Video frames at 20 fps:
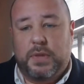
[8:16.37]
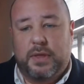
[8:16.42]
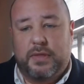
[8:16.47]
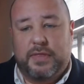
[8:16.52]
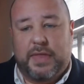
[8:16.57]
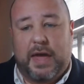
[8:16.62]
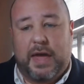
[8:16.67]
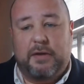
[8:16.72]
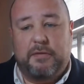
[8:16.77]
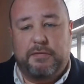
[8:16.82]

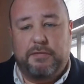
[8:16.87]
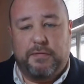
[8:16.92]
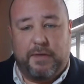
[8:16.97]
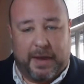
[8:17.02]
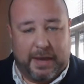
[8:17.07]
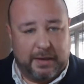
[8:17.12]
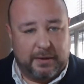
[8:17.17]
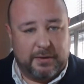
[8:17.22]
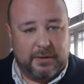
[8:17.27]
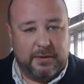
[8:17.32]
that
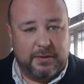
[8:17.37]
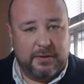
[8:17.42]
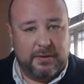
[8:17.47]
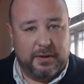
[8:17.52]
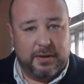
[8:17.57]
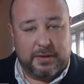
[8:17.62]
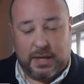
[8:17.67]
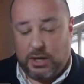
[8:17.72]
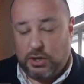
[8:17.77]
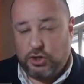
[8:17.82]
fight
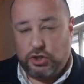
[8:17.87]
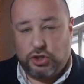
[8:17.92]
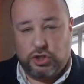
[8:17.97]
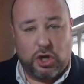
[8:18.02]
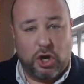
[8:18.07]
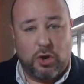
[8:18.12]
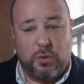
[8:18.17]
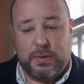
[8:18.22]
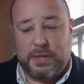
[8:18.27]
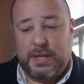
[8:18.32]
and that
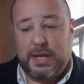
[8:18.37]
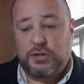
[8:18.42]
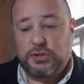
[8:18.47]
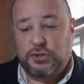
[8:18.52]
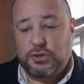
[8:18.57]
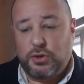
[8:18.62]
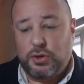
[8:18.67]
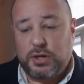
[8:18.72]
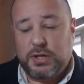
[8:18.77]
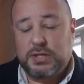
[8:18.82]
show and that
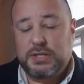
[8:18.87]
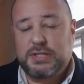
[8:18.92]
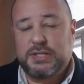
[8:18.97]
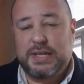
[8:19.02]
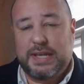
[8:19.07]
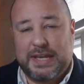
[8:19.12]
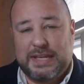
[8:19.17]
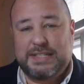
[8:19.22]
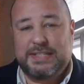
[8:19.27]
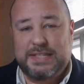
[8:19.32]
circus
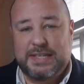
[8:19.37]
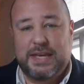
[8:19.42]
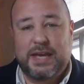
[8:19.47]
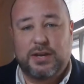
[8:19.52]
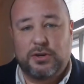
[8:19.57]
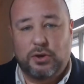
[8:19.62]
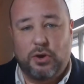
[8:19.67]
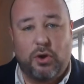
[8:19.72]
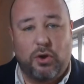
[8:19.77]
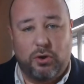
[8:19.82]
is the
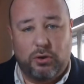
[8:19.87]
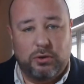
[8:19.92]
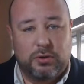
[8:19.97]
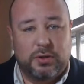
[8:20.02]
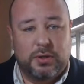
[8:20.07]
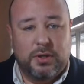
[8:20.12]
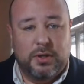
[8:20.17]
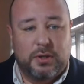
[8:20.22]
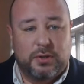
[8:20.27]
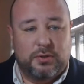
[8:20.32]
end goal.
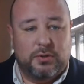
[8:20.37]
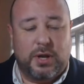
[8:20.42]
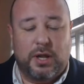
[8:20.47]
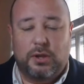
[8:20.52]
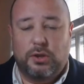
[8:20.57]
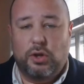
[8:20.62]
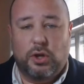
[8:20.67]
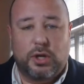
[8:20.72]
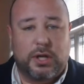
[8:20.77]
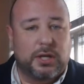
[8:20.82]
They're
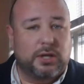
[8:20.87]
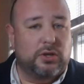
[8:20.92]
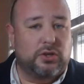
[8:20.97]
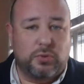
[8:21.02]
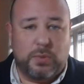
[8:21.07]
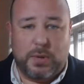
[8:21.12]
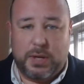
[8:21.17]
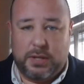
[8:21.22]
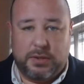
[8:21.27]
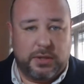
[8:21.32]
not looking to
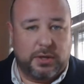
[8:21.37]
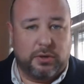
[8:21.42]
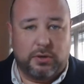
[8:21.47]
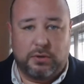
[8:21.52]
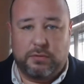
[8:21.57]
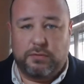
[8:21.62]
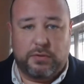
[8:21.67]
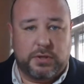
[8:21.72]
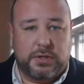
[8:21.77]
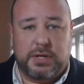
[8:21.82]
do anything
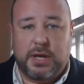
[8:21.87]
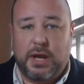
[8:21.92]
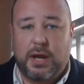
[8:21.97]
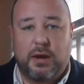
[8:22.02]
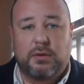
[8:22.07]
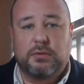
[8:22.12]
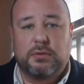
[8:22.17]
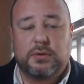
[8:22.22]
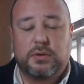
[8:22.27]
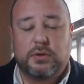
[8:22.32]
good for the
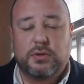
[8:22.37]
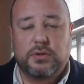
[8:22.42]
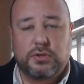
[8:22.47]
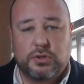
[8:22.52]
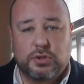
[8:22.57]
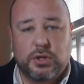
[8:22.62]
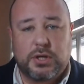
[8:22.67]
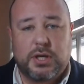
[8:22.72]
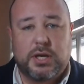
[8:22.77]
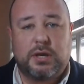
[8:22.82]
town. They're
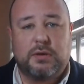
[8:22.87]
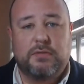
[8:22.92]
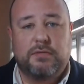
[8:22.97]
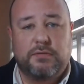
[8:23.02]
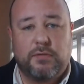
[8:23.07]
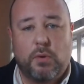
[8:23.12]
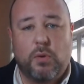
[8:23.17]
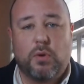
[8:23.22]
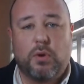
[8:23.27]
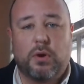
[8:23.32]
just looking
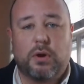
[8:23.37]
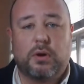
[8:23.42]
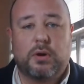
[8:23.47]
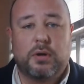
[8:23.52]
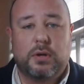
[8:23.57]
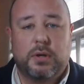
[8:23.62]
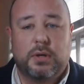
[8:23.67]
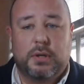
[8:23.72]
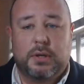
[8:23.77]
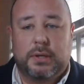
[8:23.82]
for,
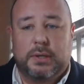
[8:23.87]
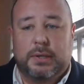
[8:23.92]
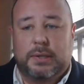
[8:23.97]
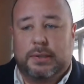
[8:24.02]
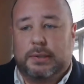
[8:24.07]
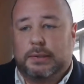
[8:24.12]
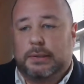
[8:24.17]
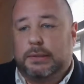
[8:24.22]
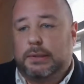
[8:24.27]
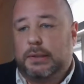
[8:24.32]

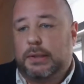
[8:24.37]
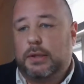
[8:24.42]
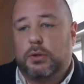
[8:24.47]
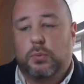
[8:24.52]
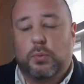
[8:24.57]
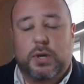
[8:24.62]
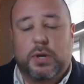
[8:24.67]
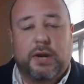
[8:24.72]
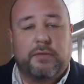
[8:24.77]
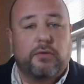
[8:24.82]
I don't
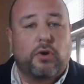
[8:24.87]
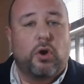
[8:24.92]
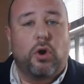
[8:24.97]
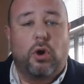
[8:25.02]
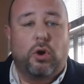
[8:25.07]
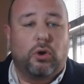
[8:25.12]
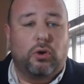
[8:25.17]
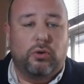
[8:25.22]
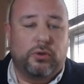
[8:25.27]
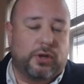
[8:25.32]
know, whatever
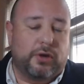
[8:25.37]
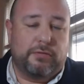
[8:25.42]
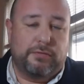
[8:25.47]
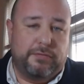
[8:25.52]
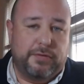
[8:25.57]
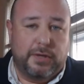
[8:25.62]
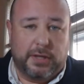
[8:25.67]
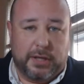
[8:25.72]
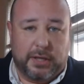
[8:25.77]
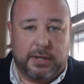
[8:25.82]
hole they're
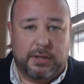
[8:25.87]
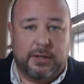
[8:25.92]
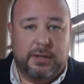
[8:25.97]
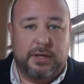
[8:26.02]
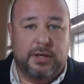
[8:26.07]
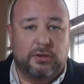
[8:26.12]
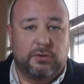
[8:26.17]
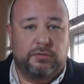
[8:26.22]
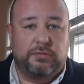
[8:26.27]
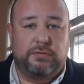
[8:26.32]
filling,
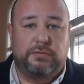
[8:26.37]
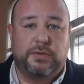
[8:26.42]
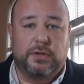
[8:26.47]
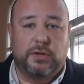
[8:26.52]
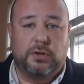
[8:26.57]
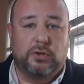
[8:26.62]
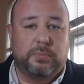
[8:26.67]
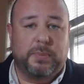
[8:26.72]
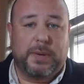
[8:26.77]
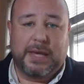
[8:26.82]
it's
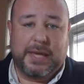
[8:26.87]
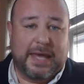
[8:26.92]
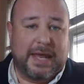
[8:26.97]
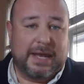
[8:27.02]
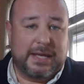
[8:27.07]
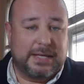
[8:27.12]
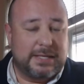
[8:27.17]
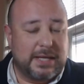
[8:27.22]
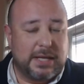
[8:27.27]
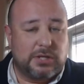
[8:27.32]
filled by
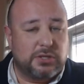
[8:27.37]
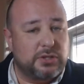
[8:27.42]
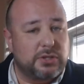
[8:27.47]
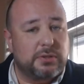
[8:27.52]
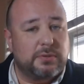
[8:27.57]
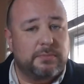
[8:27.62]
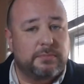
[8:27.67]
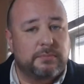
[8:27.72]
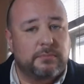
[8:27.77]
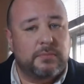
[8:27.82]
getting
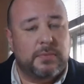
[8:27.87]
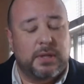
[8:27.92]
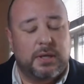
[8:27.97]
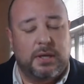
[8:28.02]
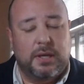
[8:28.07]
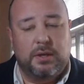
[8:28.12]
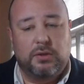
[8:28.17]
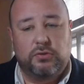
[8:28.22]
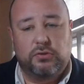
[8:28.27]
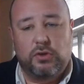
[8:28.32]
attention.
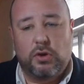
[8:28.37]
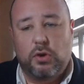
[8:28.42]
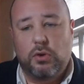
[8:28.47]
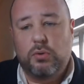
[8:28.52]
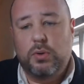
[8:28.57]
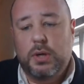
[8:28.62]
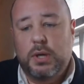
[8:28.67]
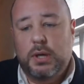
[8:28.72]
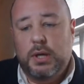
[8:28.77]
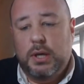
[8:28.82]
And
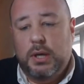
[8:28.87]
so